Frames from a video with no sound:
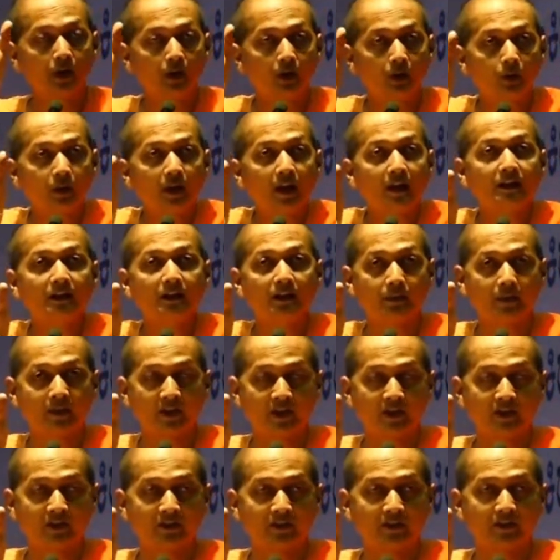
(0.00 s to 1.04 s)
Look at the
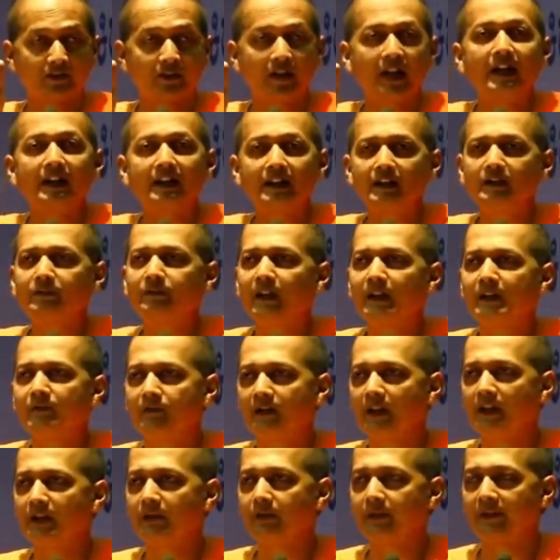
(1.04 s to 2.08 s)
questions, at least
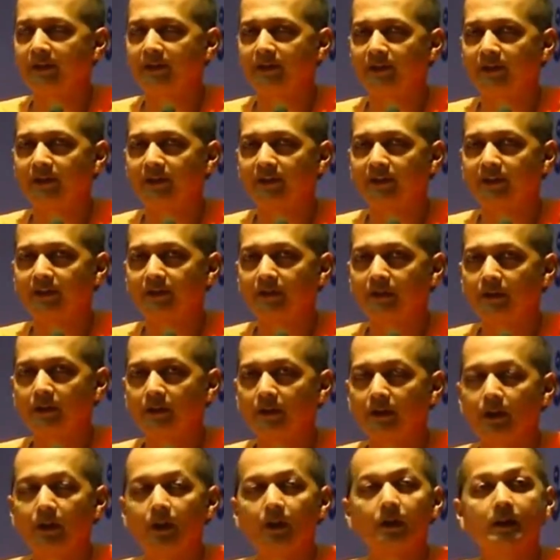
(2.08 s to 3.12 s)
5-10 questions.
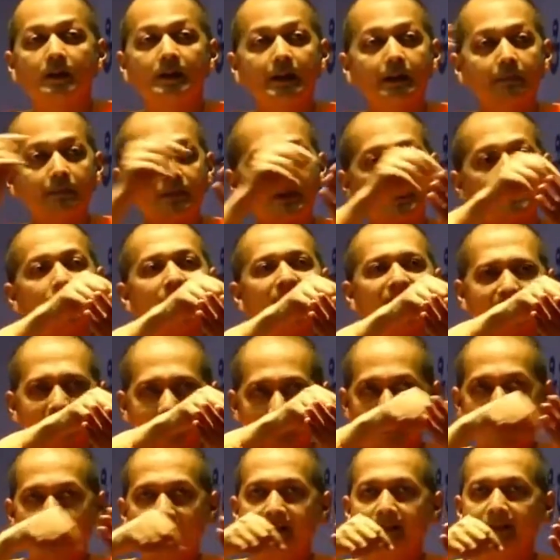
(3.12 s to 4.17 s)
Keep them. They
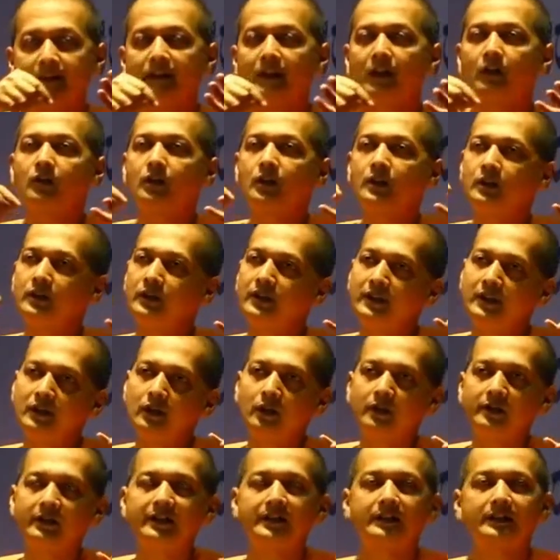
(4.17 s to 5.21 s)
say write it down, or you need
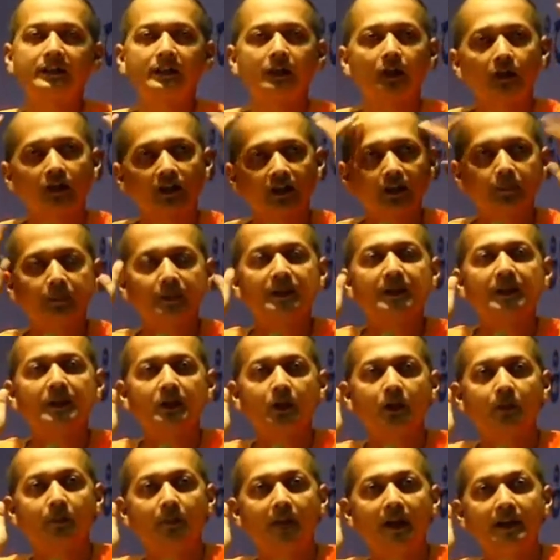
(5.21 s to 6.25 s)
not write it down. Keep it in
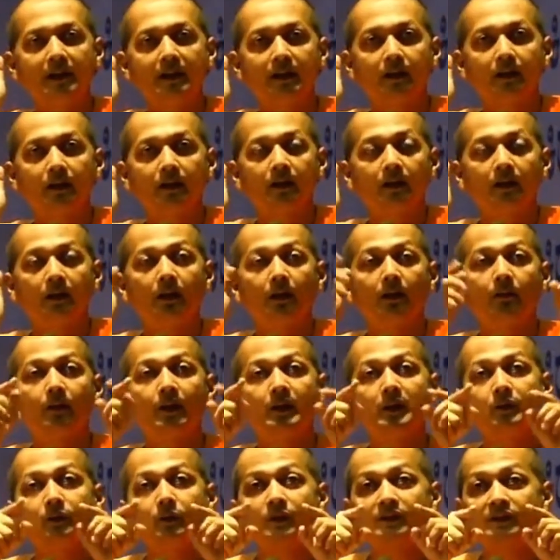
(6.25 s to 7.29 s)
your mind.
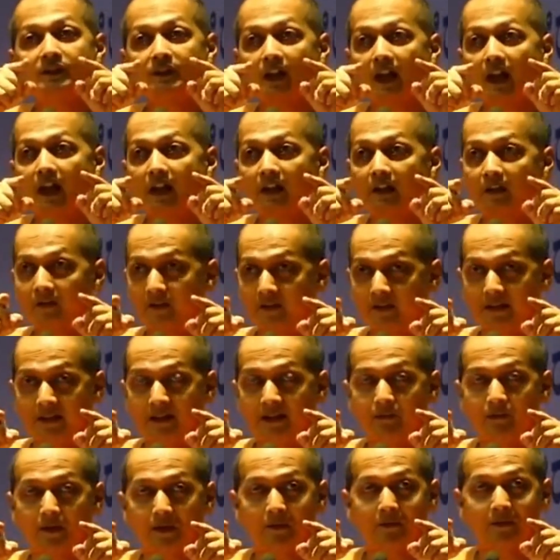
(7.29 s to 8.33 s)
When you will start
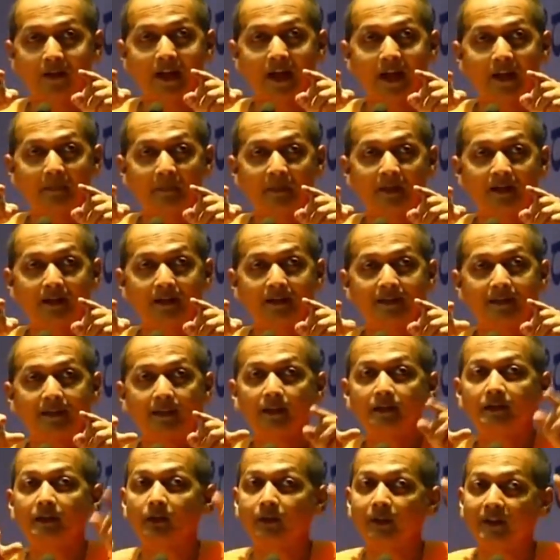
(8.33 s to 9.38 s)
reading, what will happen is
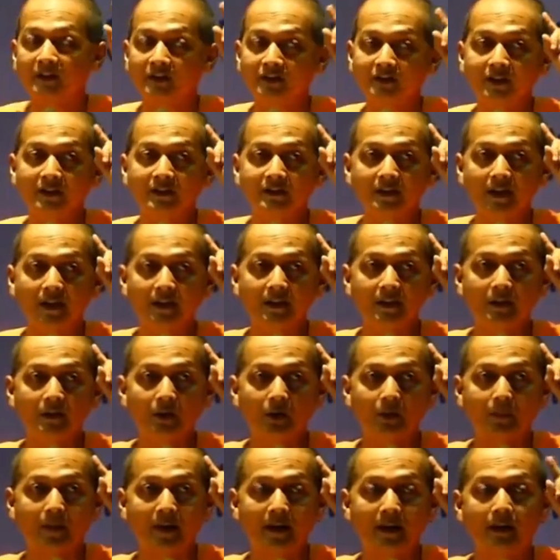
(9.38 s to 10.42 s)
the questions are in
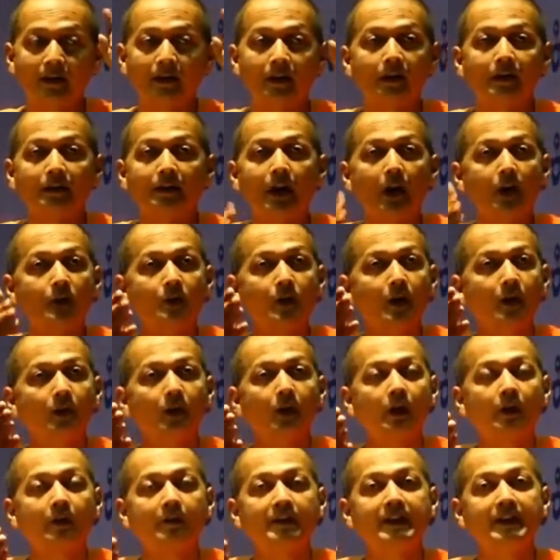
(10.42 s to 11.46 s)
your mind. Now you are
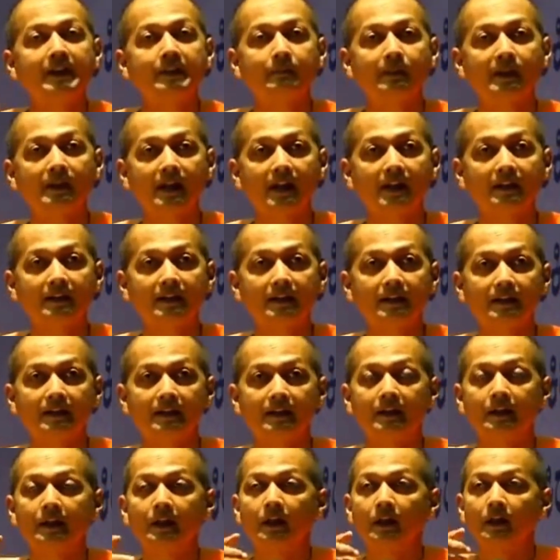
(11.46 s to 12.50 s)
not reading
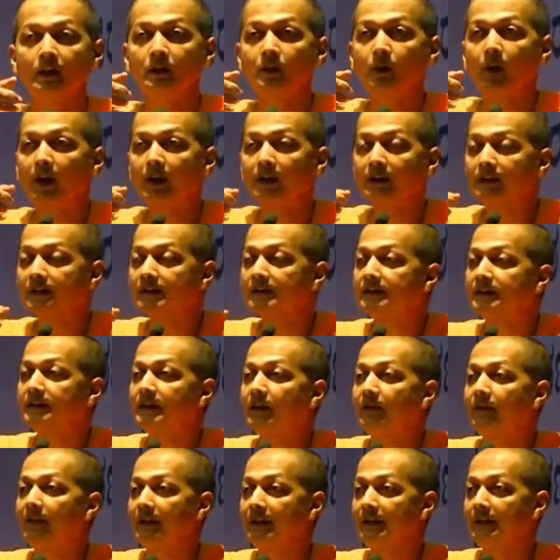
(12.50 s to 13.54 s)
mechanically. You are
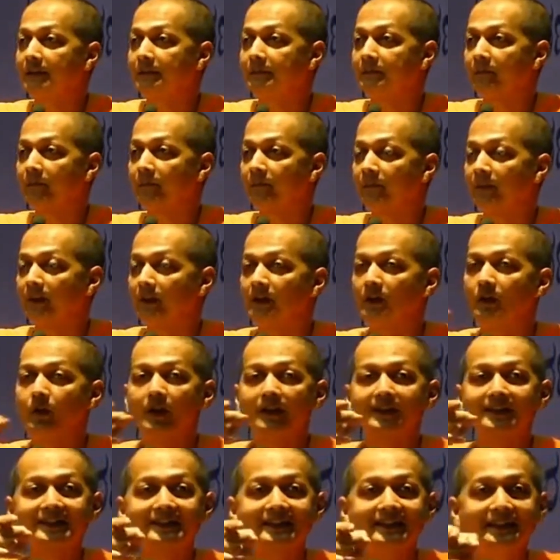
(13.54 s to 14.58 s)
discovering. You
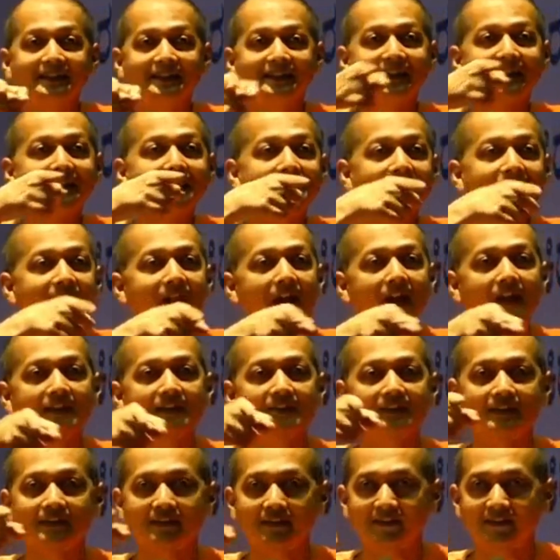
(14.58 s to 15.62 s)
are seeking the
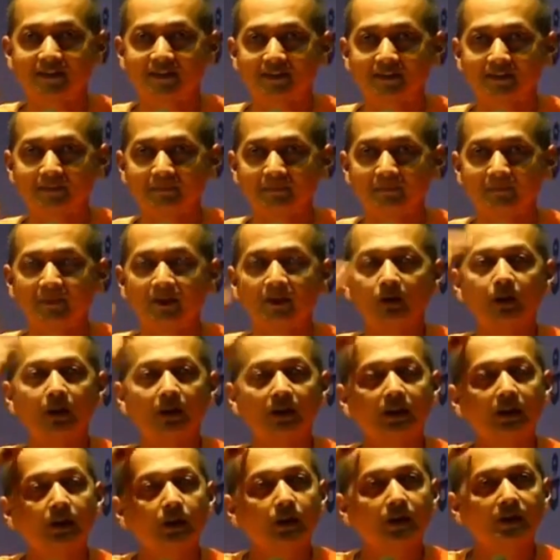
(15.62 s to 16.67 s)
answers. You
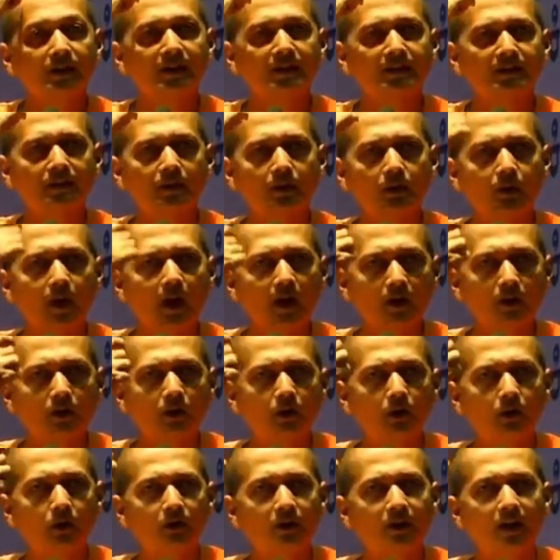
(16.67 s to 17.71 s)
are curious. You want
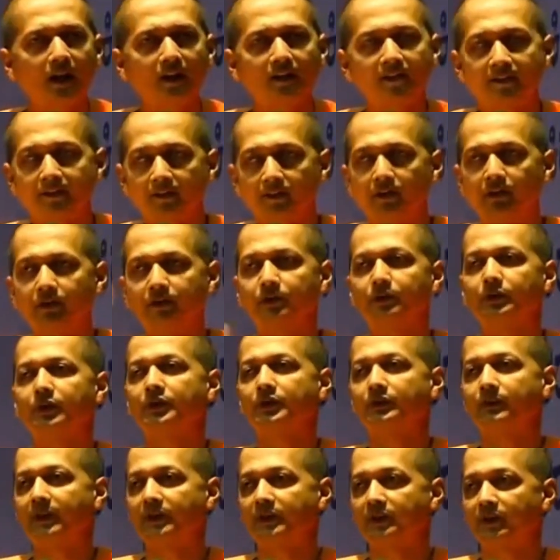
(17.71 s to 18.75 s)
to know the answers to
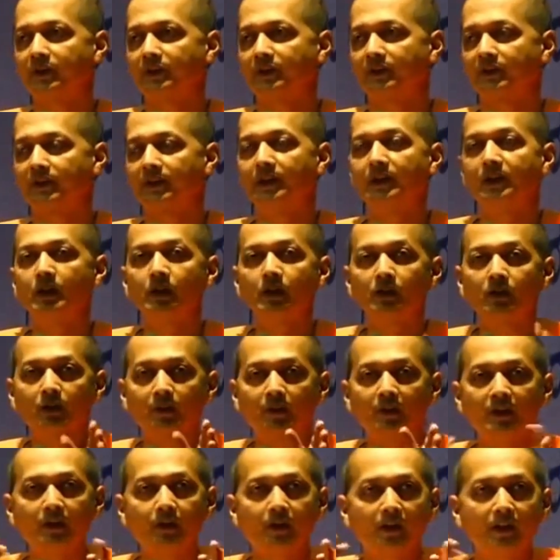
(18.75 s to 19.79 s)
those questions.
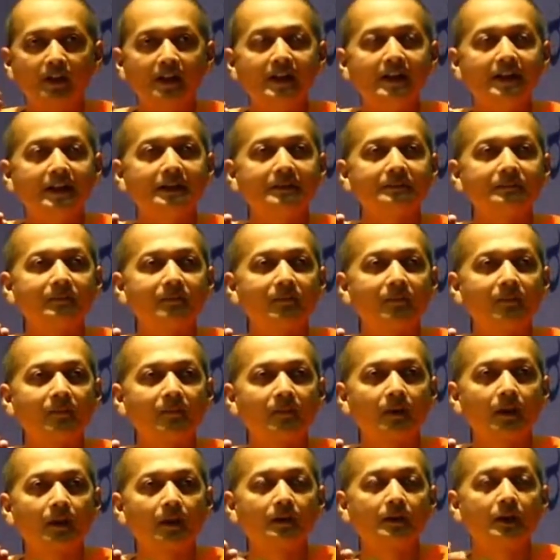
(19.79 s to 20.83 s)
So when you are reading,
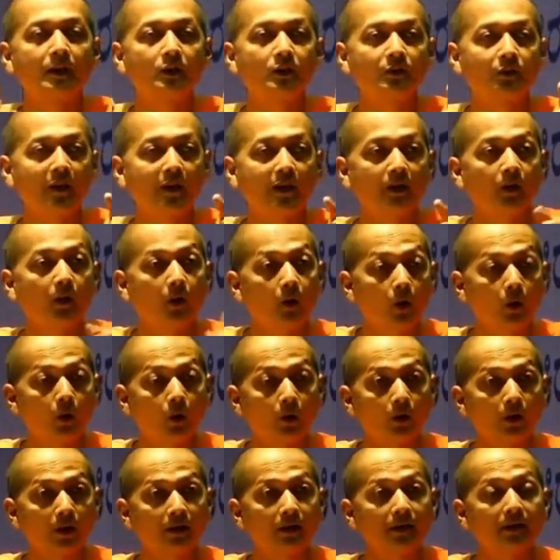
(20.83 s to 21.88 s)
then you find,
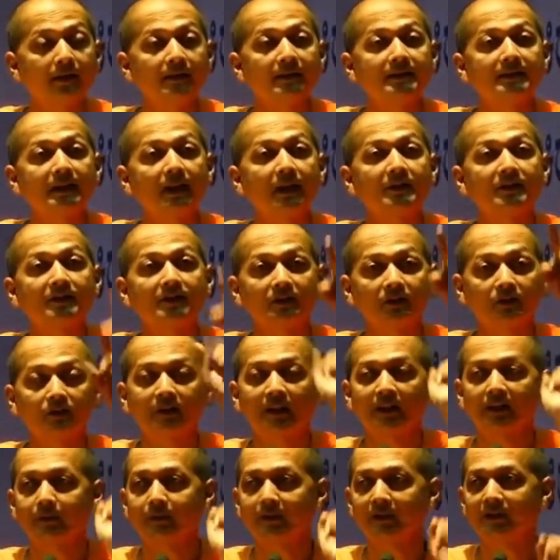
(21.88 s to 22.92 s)
oh, here is the answer to
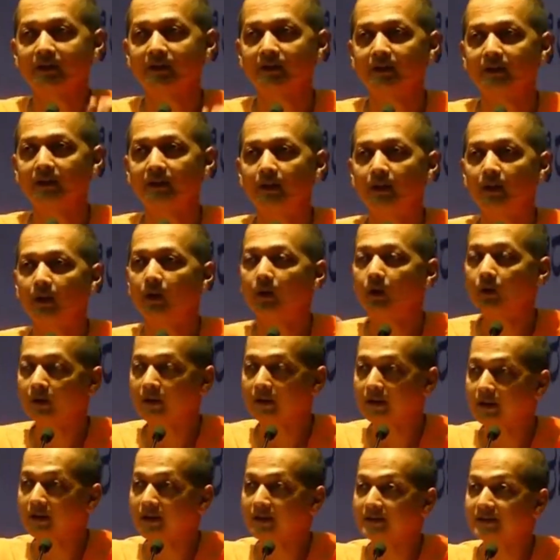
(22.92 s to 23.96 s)
that question. Oh,
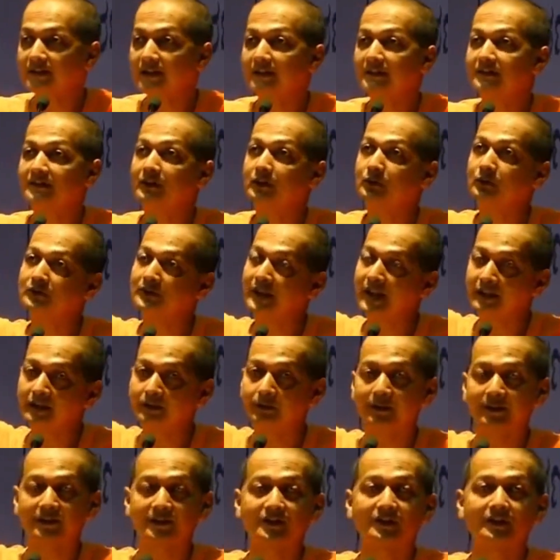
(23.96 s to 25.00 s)
here is the answer to
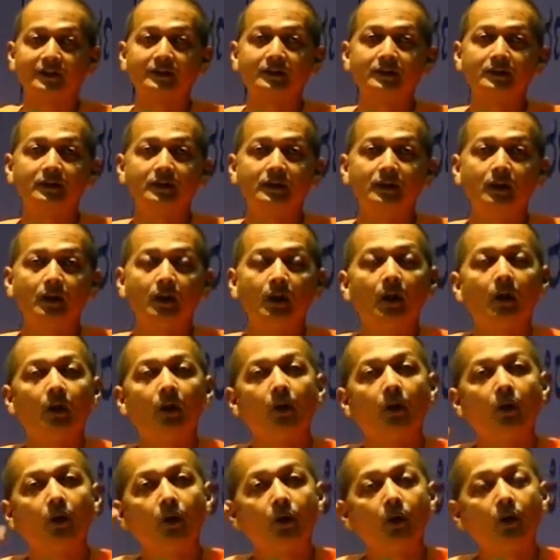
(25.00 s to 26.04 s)
that question.
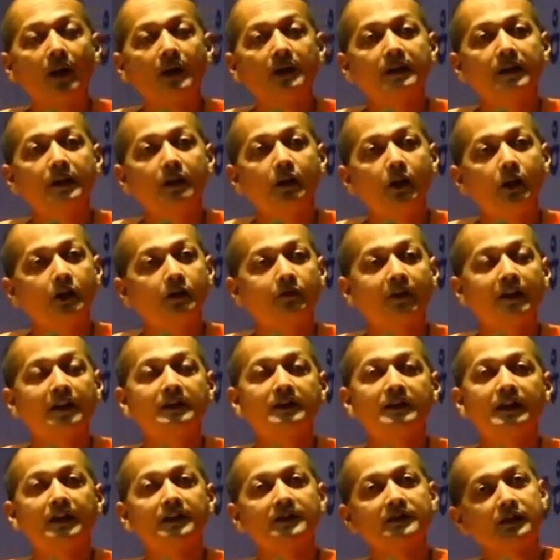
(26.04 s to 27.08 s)
Oh, I did not
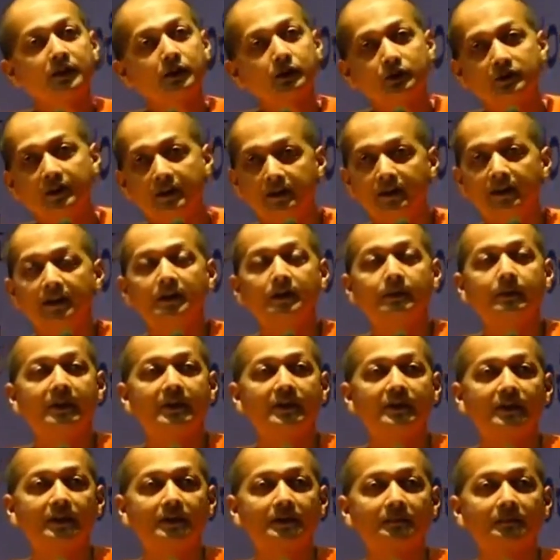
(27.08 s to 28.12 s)
find the answer to the third
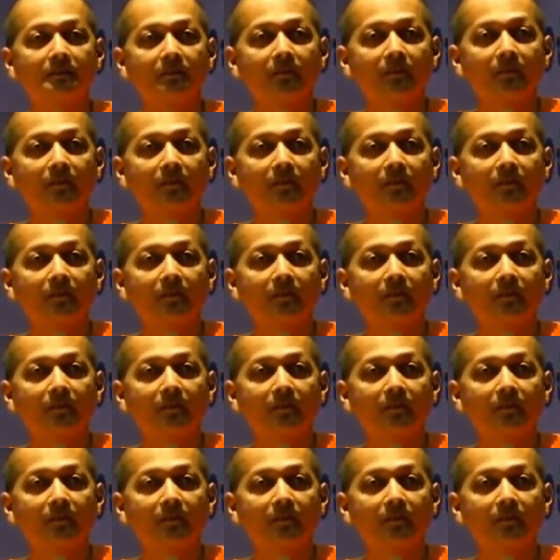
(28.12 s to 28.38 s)
question.